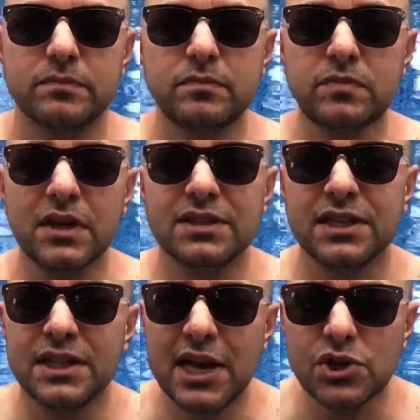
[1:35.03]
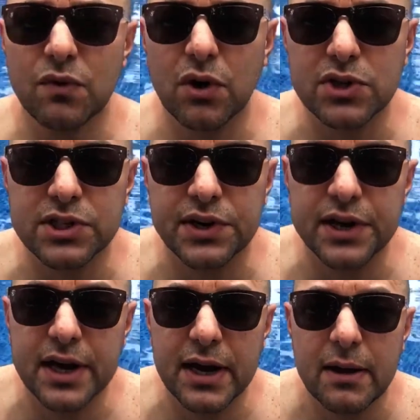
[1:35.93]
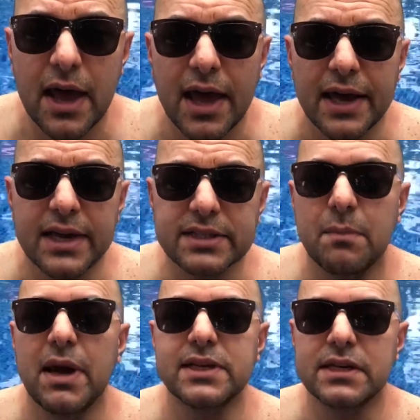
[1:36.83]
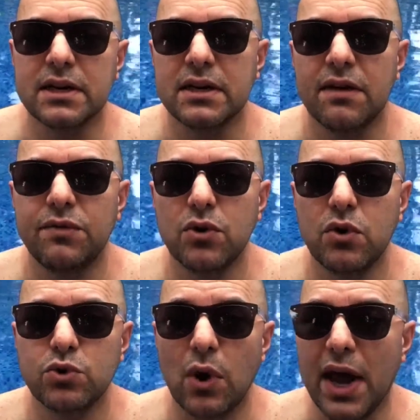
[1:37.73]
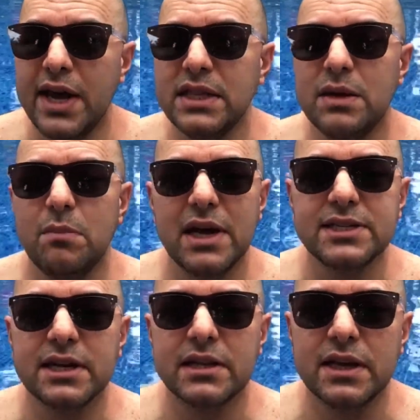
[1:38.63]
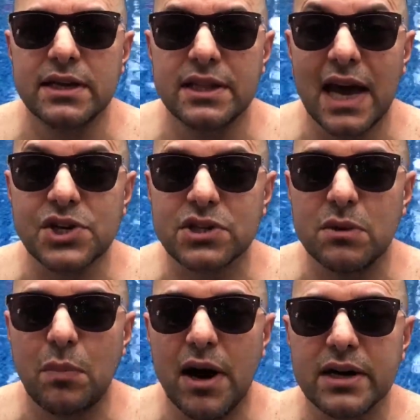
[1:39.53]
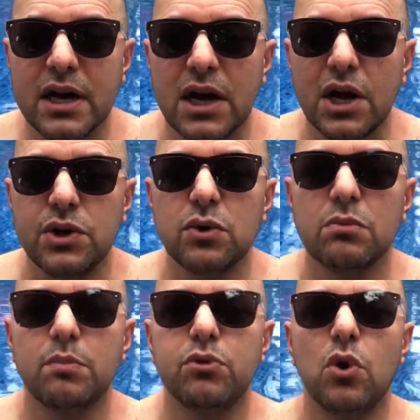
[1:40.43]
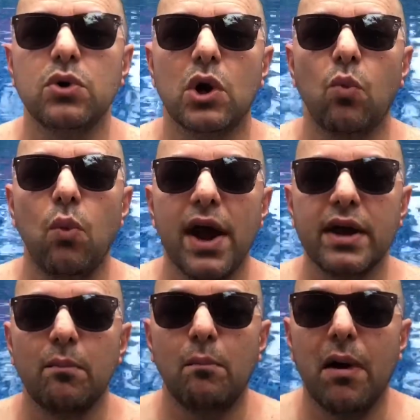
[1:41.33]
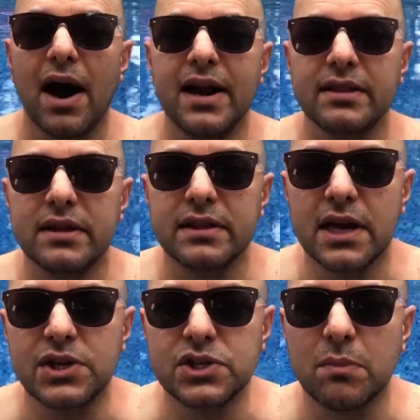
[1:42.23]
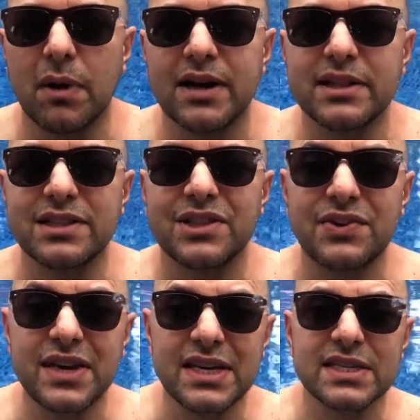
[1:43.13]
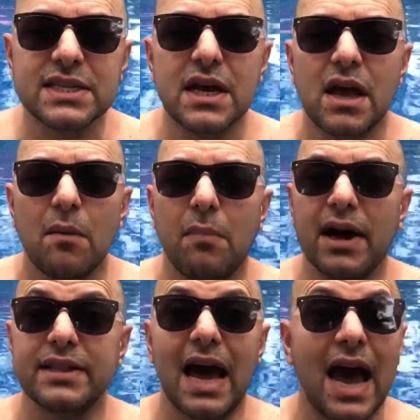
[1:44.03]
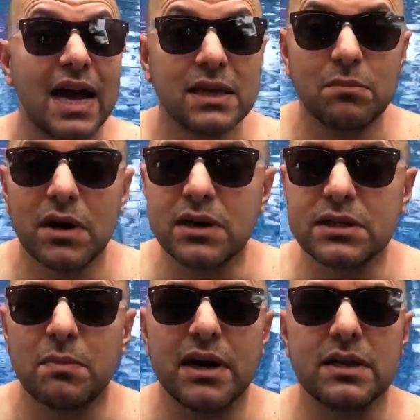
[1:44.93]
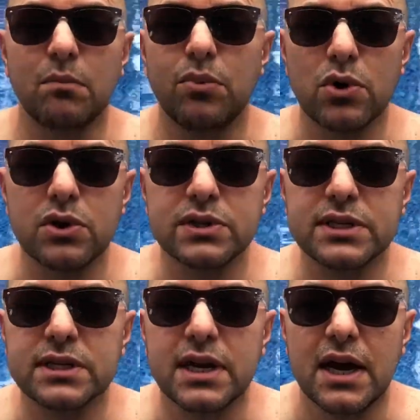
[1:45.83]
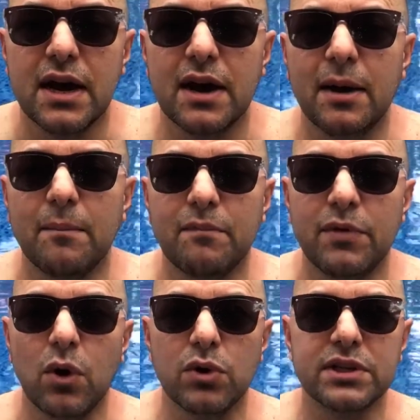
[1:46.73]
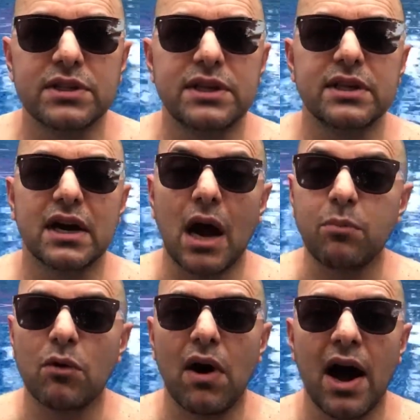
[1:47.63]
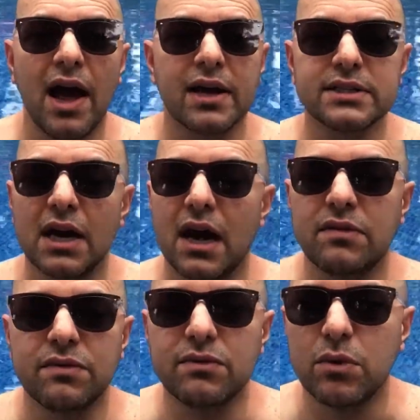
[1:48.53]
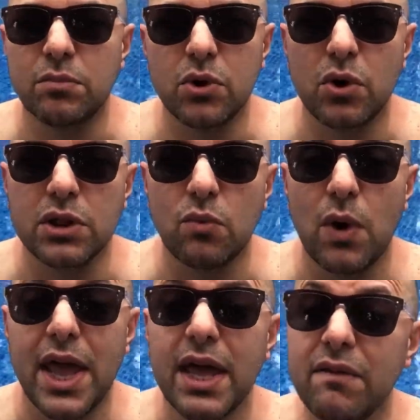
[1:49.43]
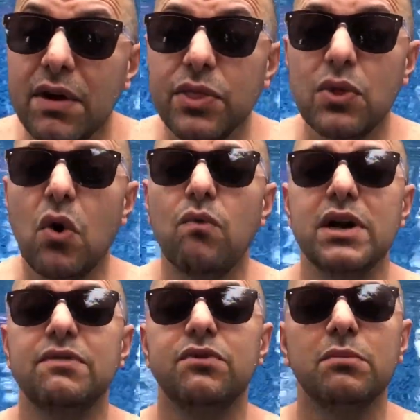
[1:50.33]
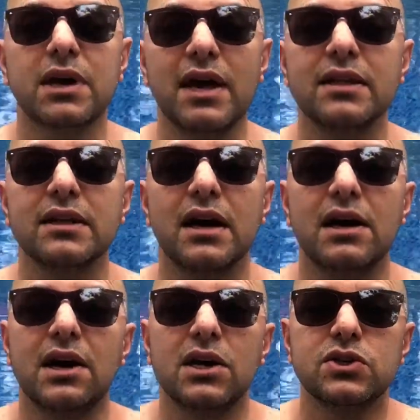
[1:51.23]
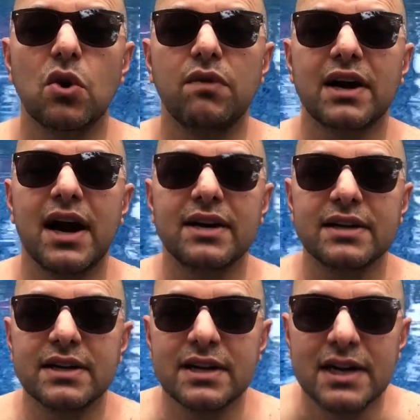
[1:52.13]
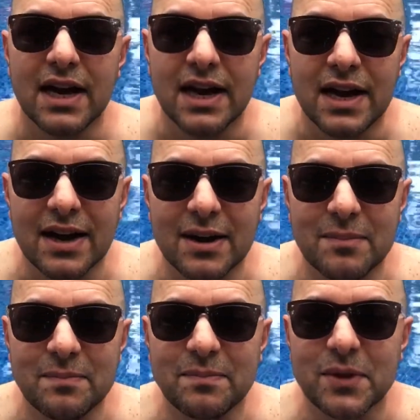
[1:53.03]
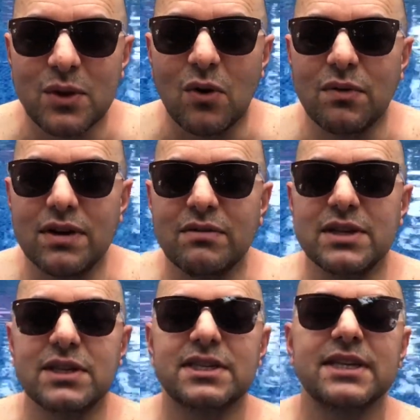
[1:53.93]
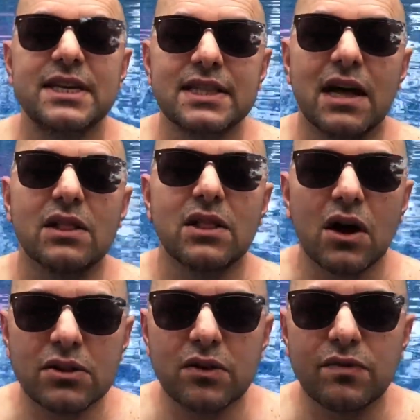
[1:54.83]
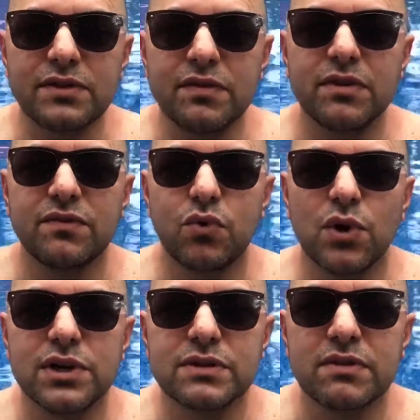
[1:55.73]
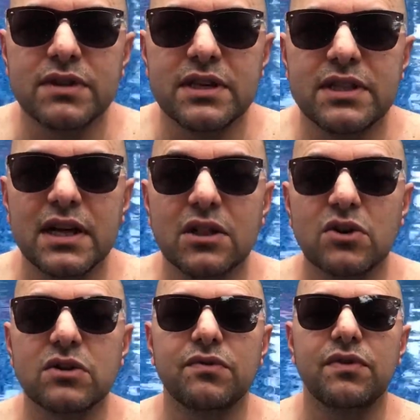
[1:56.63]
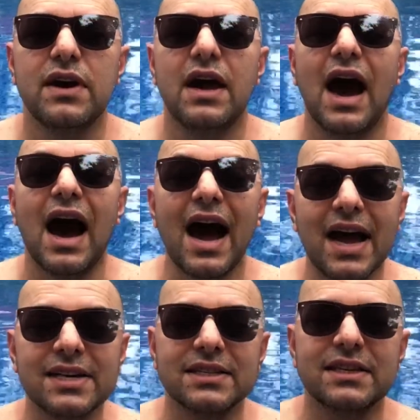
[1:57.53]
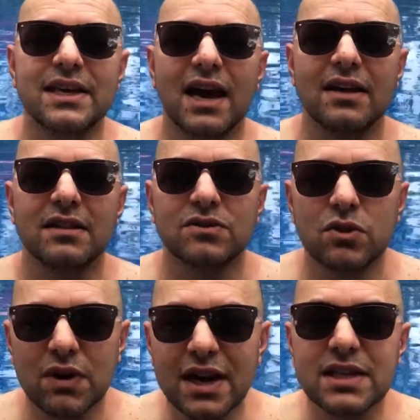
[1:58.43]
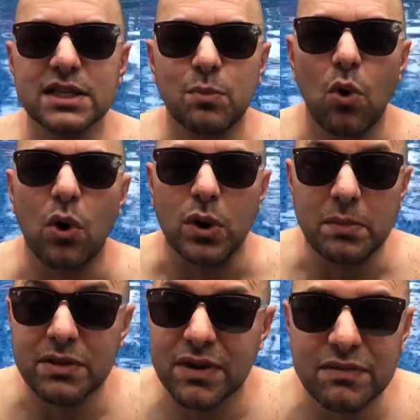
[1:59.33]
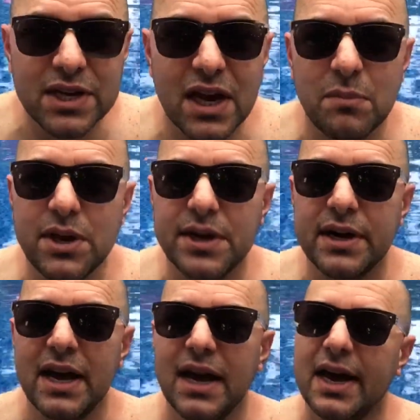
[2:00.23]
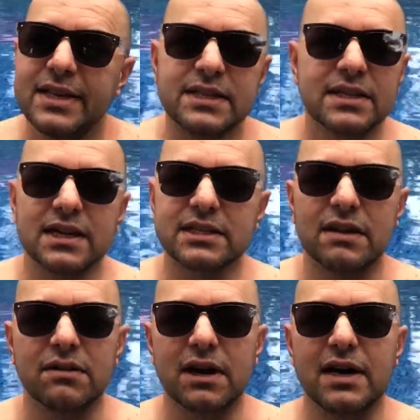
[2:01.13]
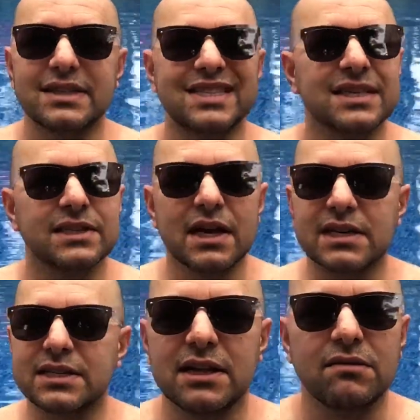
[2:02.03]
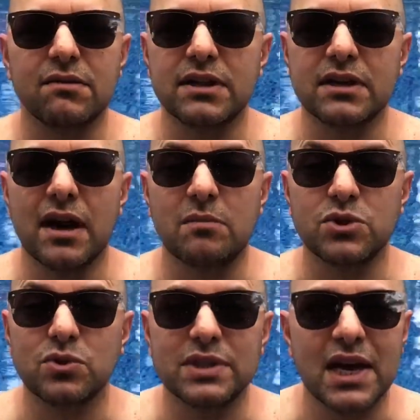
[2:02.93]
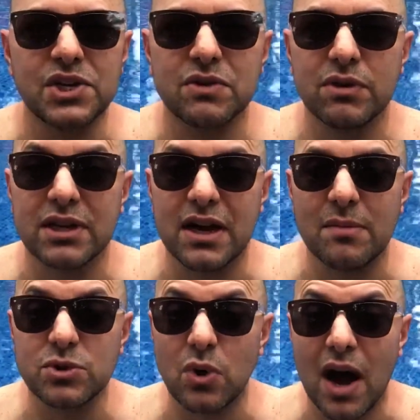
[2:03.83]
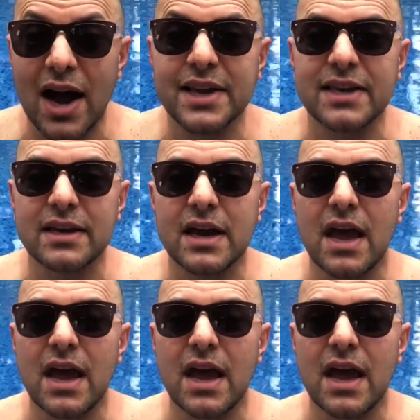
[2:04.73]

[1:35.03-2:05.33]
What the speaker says: The nature of Costa Rica is amazing. If you go to any basically national park, you're going to be blown away by the nature, by the trees, by the animals, by the birds. We already did a couple of hikes and we were blown away, even though we're from Canada. So we kind of we've seen a lot of different forests. We did a lot of hikes in Canada, so we're kind of spoiled. But when we came here, it's the next level, guys. It's the next when it comes to nature, when it comes to hiking.